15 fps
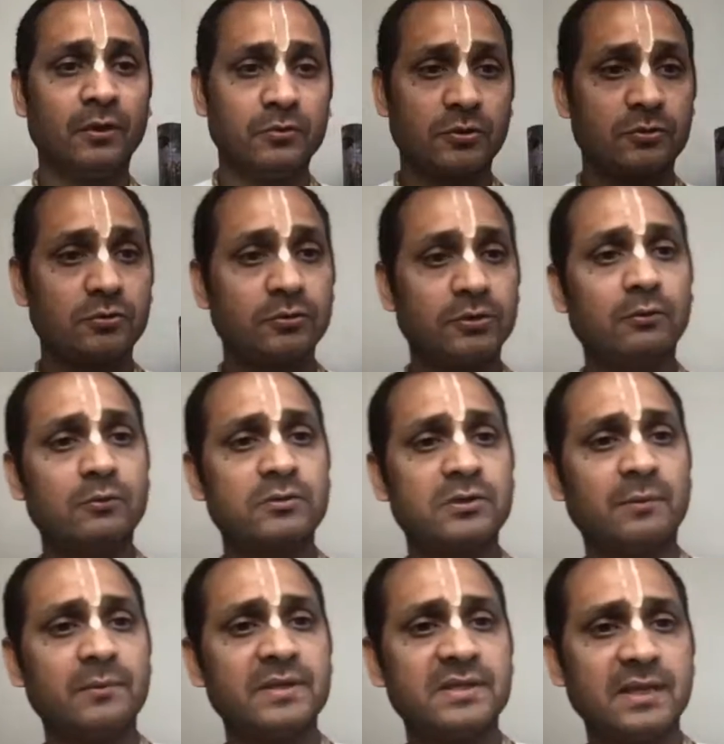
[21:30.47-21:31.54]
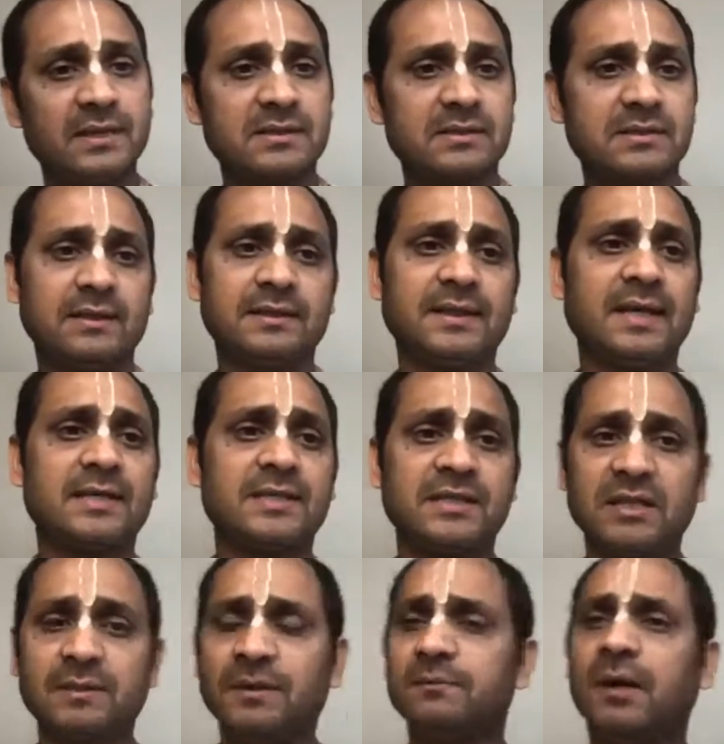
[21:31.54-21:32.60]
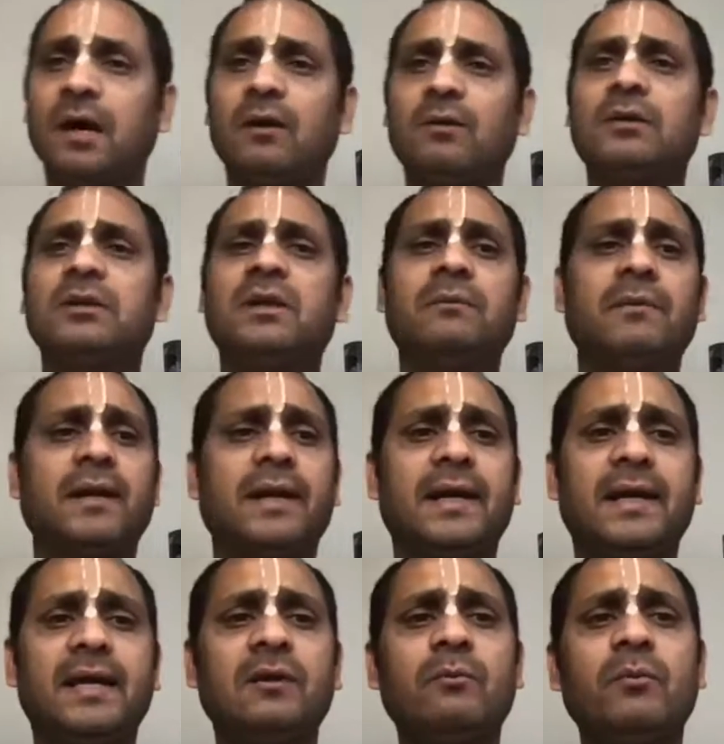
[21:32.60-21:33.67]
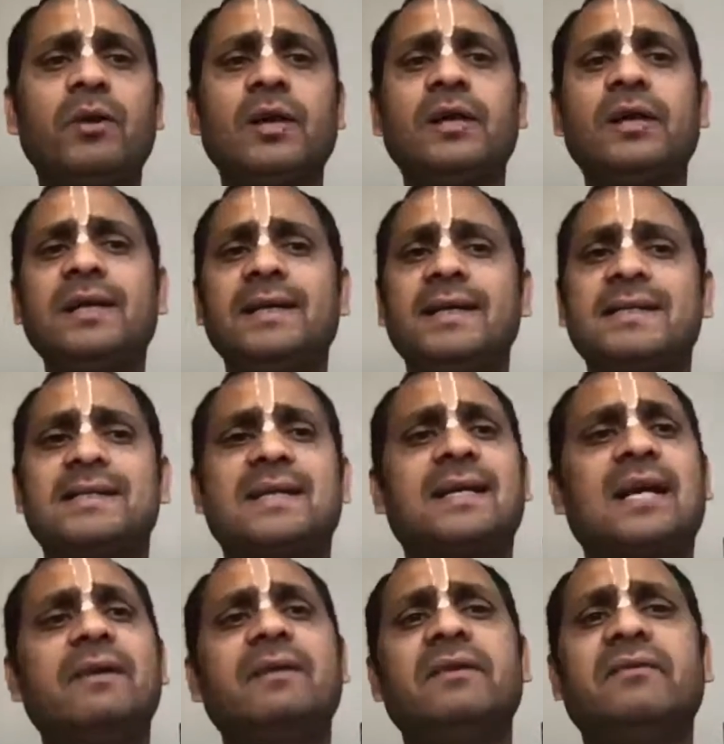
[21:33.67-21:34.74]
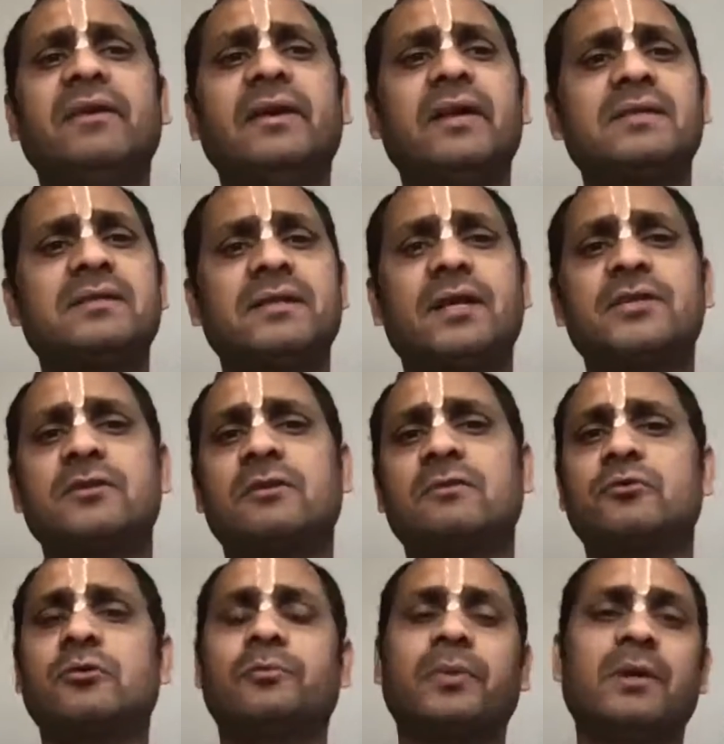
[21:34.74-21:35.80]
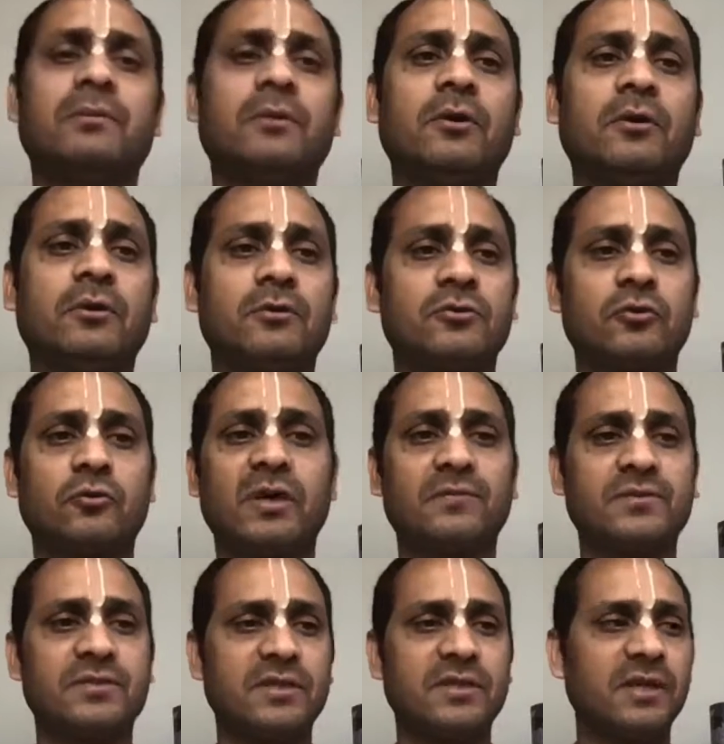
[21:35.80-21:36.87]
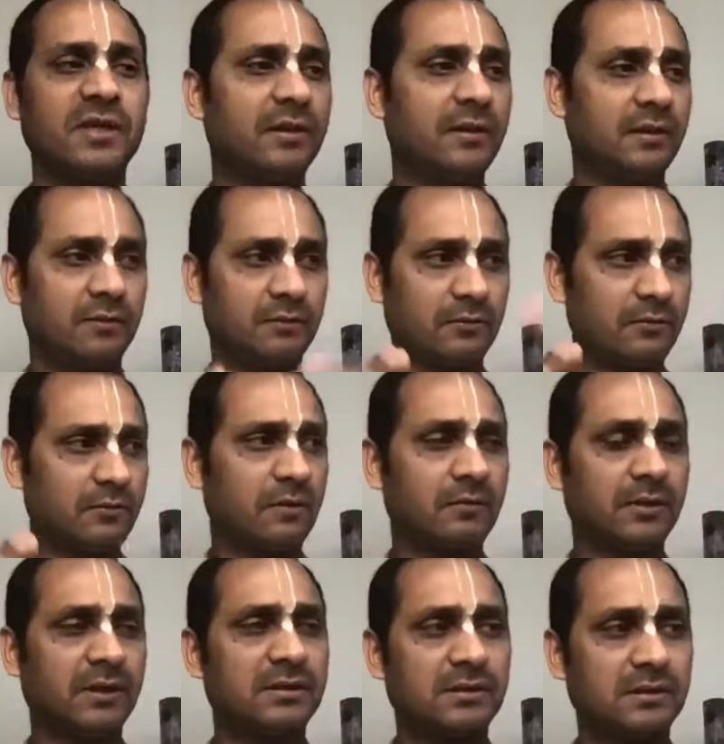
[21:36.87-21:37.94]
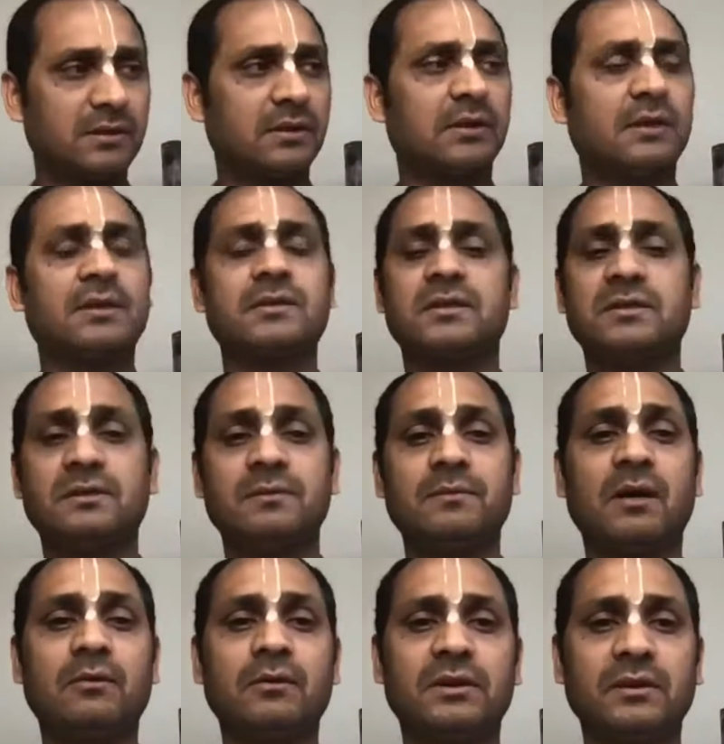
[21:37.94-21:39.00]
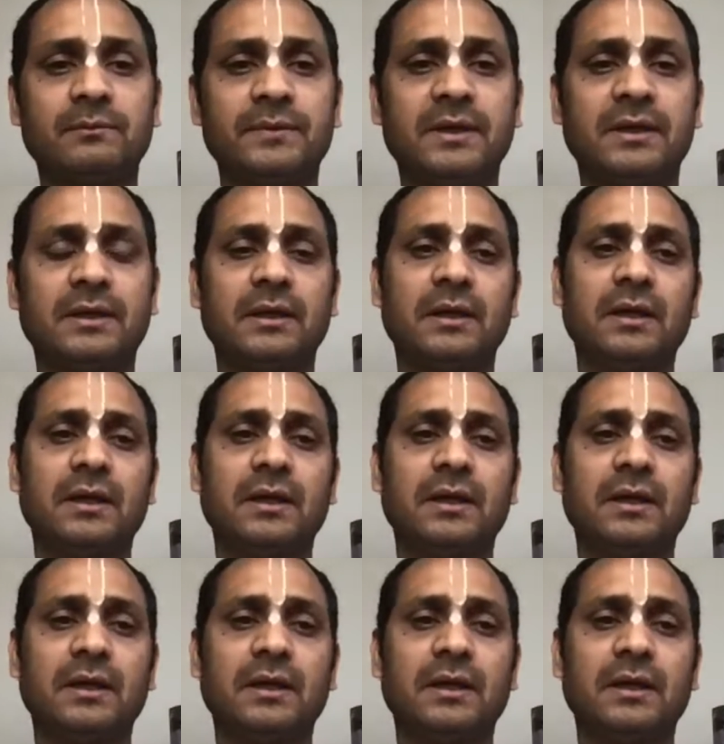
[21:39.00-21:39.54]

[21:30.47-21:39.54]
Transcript: So Sukadeva Goswami says that Srimad Bhagavatam elaborately described a various narration of Supreme Lord. So we have seen throughout this Srimad Bhagavatam that